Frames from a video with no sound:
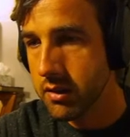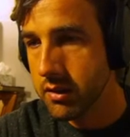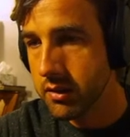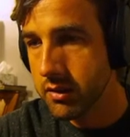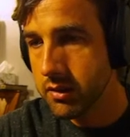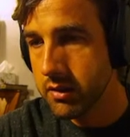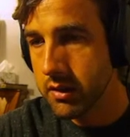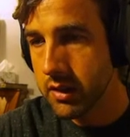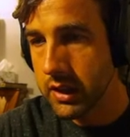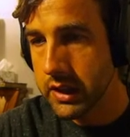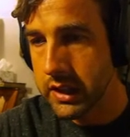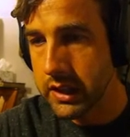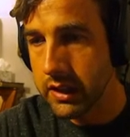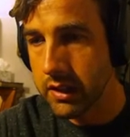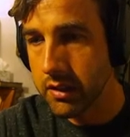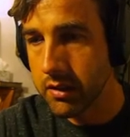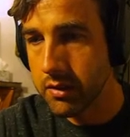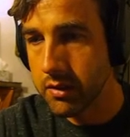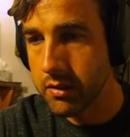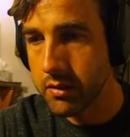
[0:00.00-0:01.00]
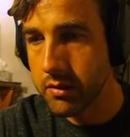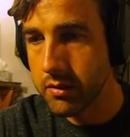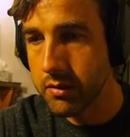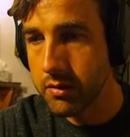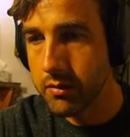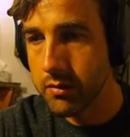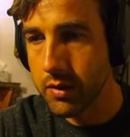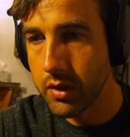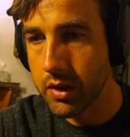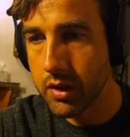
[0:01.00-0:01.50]
Clean,
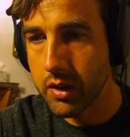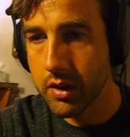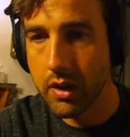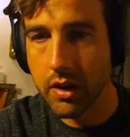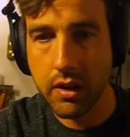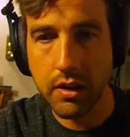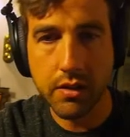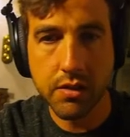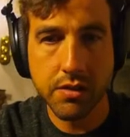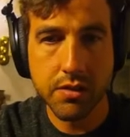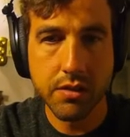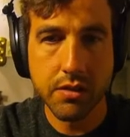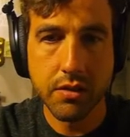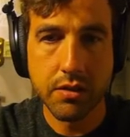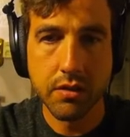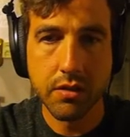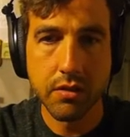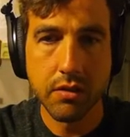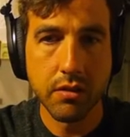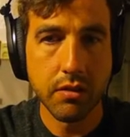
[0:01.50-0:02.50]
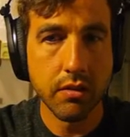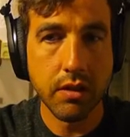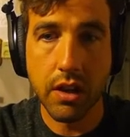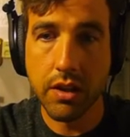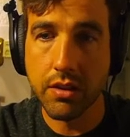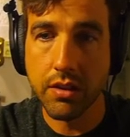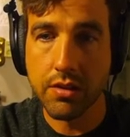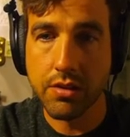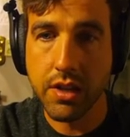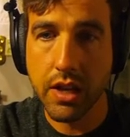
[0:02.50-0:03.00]
very nice.
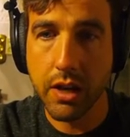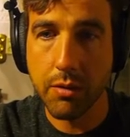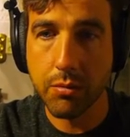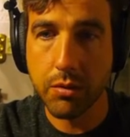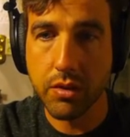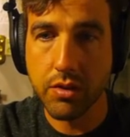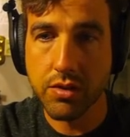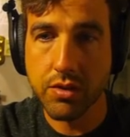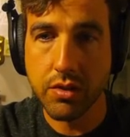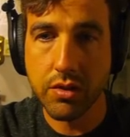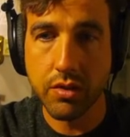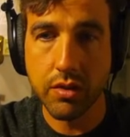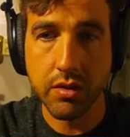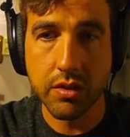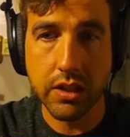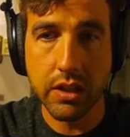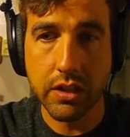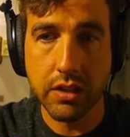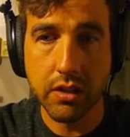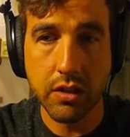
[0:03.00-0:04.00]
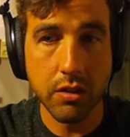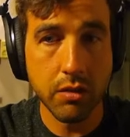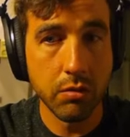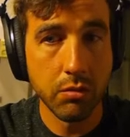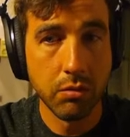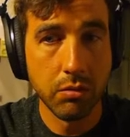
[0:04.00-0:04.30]
Nothing's happened. Let's turn on the EQ.